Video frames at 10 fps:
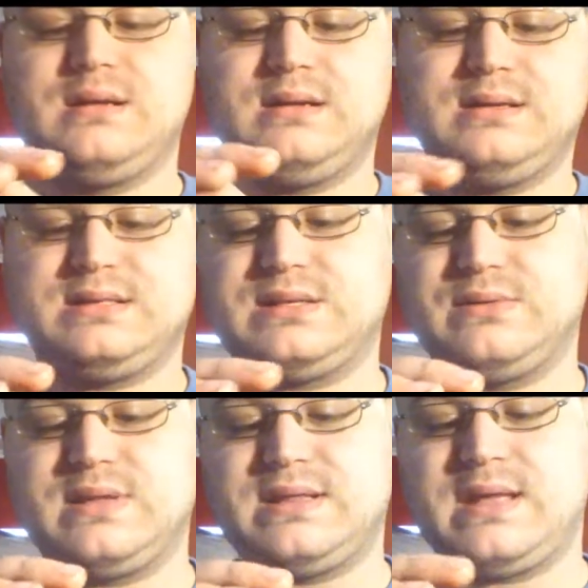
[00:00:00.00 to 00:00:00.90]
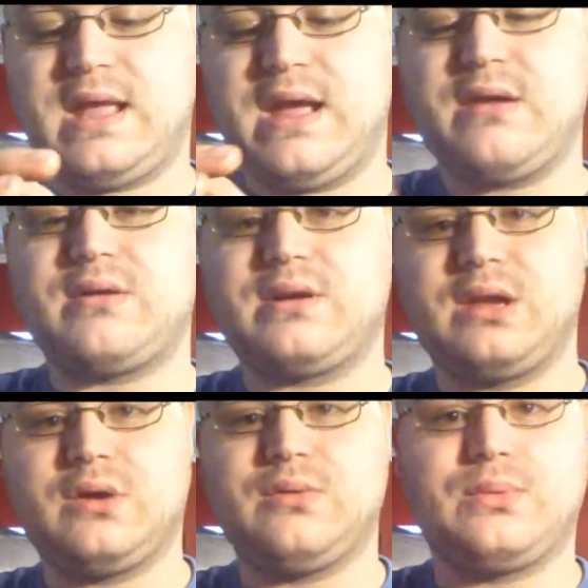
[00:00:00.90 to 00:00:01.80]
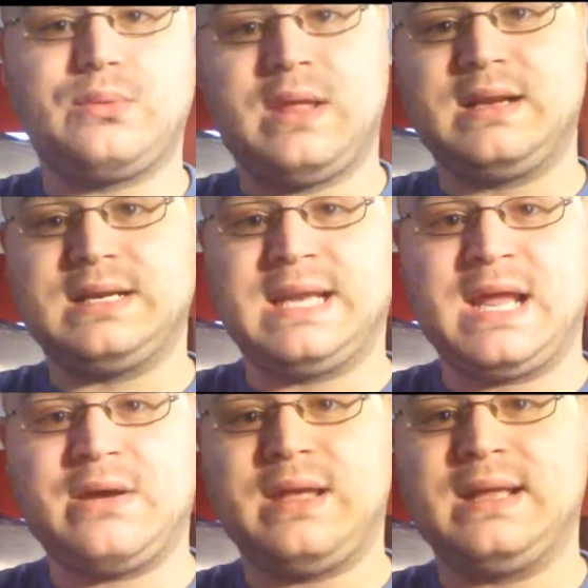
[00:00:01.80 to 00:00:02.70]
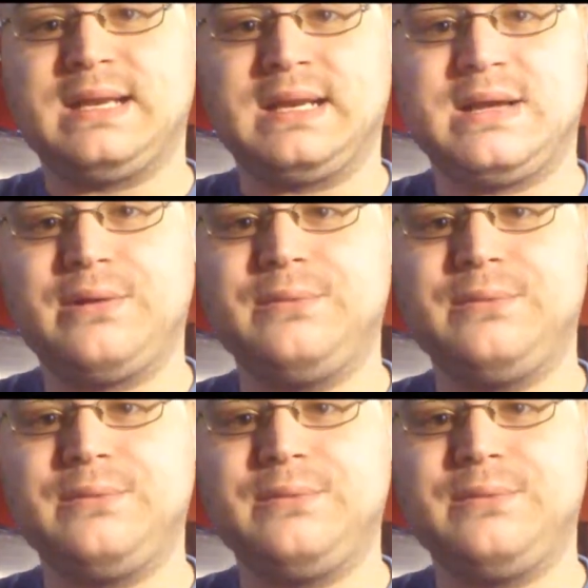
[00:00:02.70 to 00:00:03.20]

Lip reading: so that the air can go in and out.